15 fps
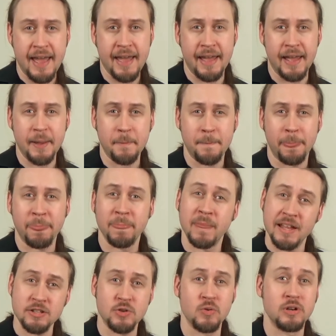A,
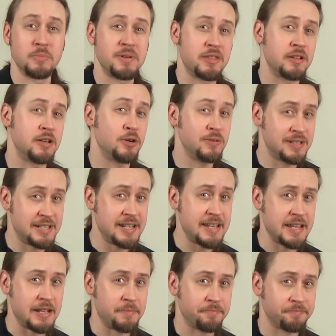that's going to be the note
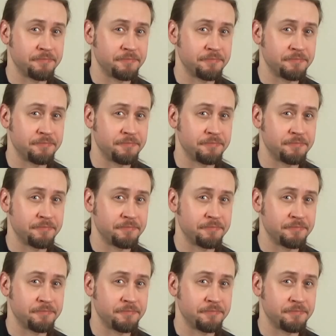D.